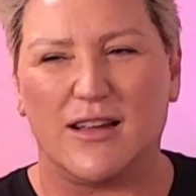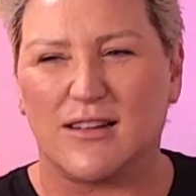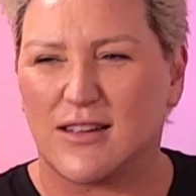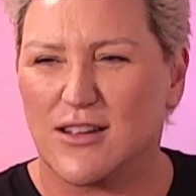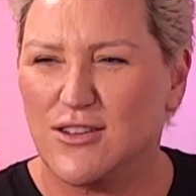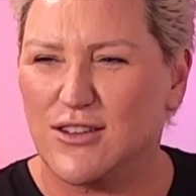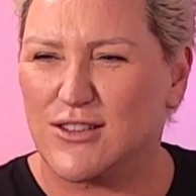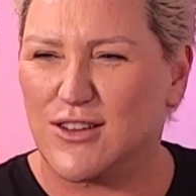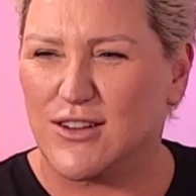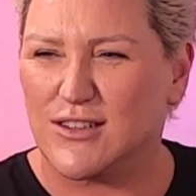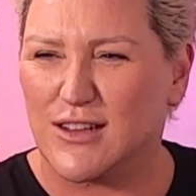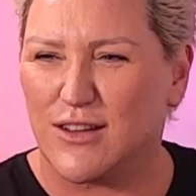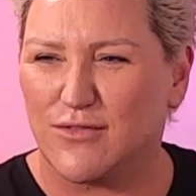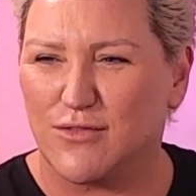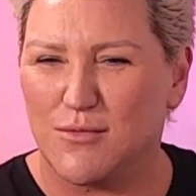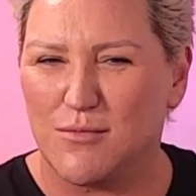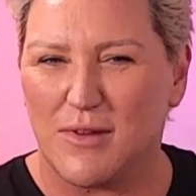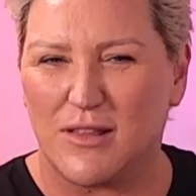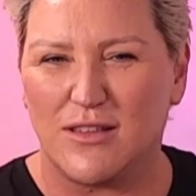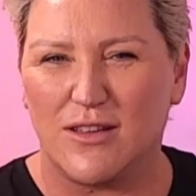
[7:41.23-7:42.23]
yeah, can you say that
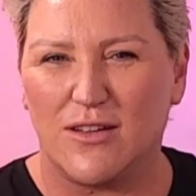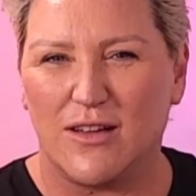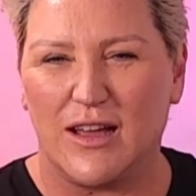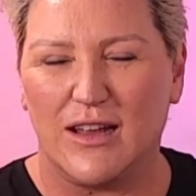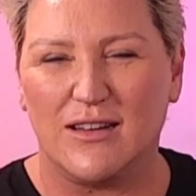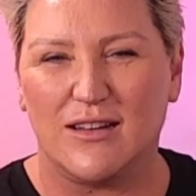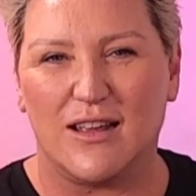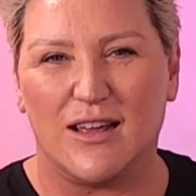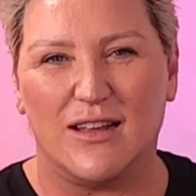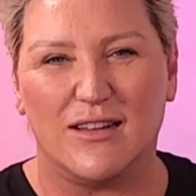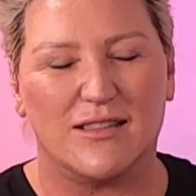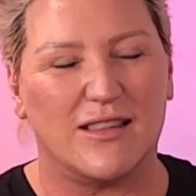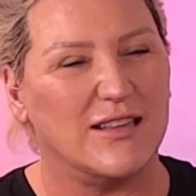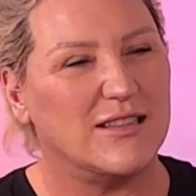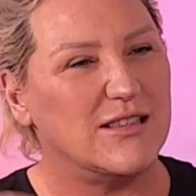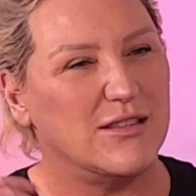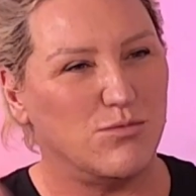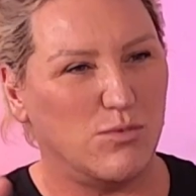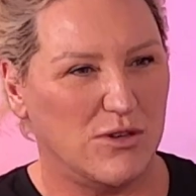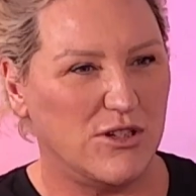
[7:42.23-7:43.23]
for me, Matthew? And it, uh,
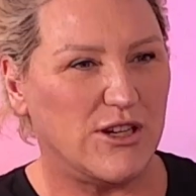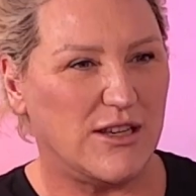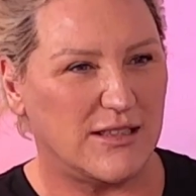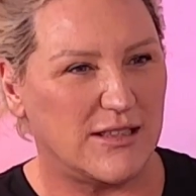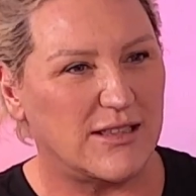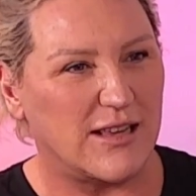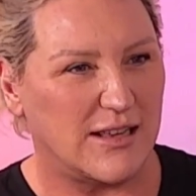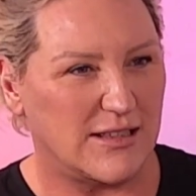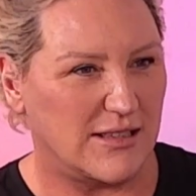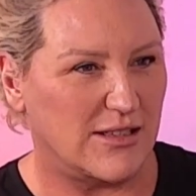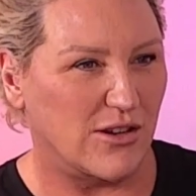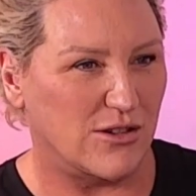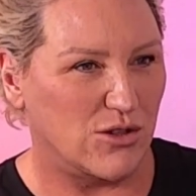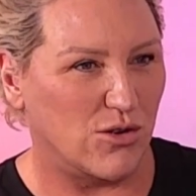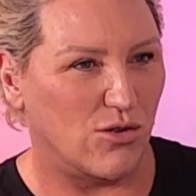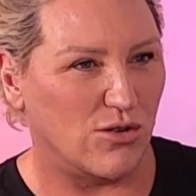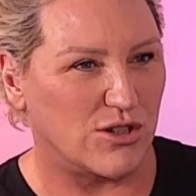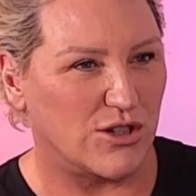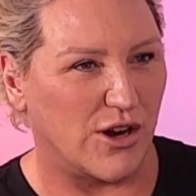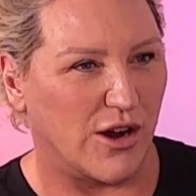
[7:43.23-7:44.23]
this is when Jesus has his own
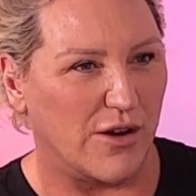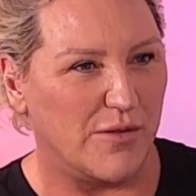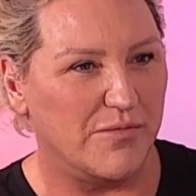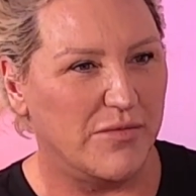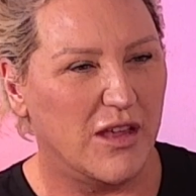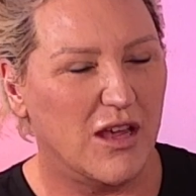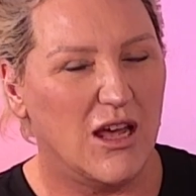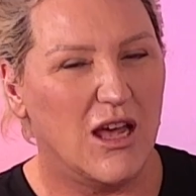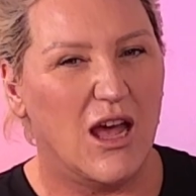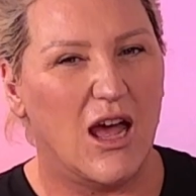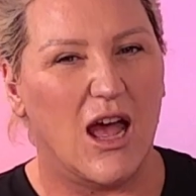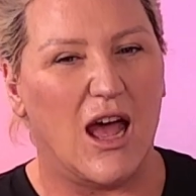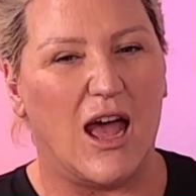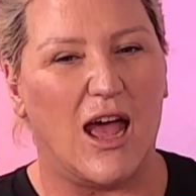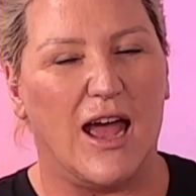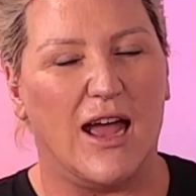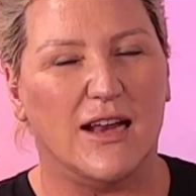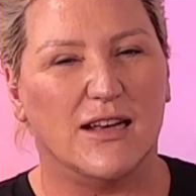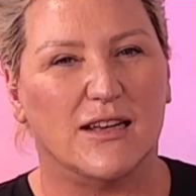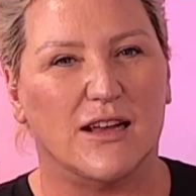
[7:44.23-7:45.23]
talk show. Yep.
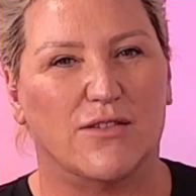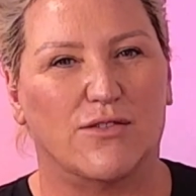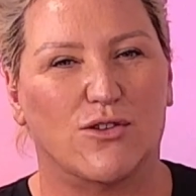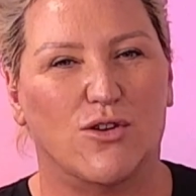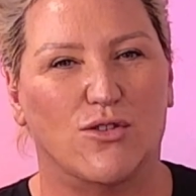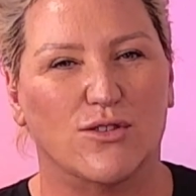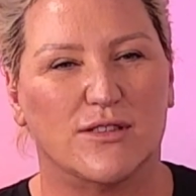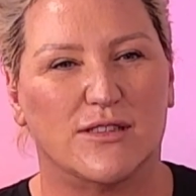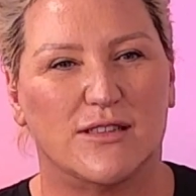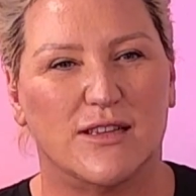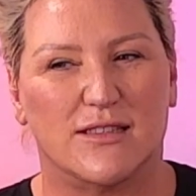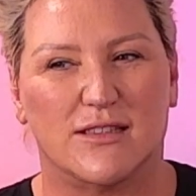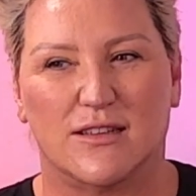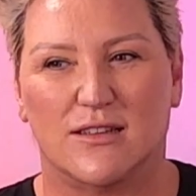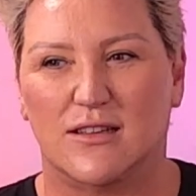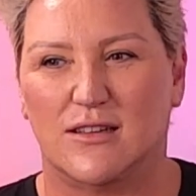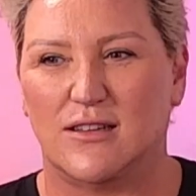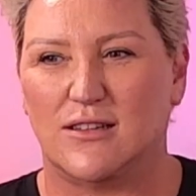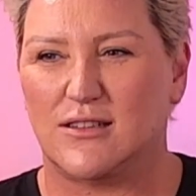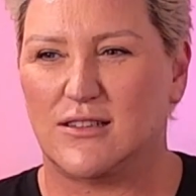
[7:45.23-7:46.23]
And of course, there's
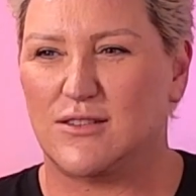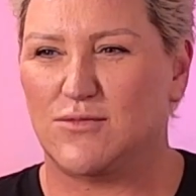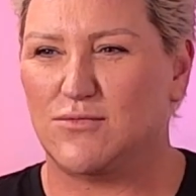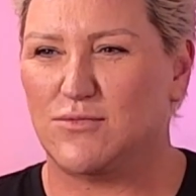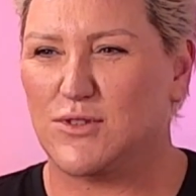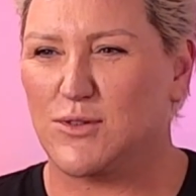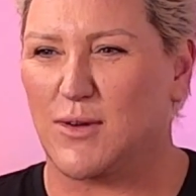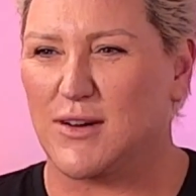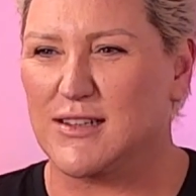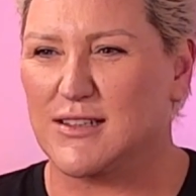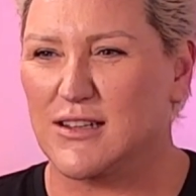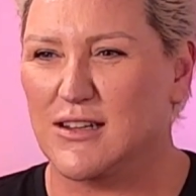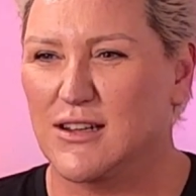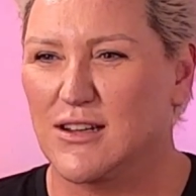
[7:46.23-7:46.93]
a which one is